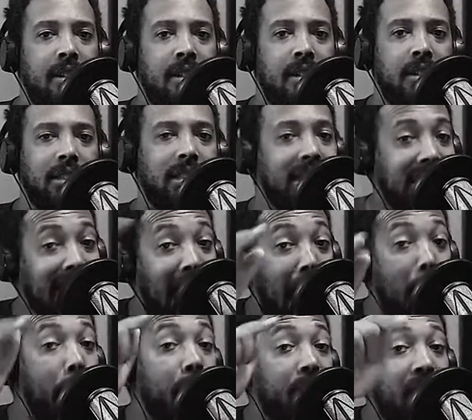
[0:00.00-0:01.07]

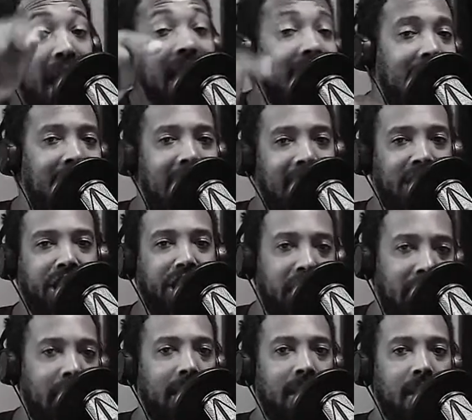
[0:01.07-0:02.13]
Stop thinking that
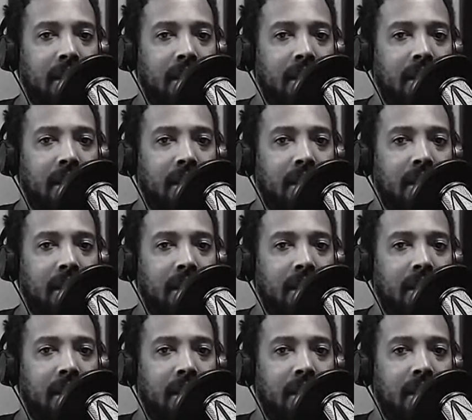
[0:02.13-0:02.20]
shit.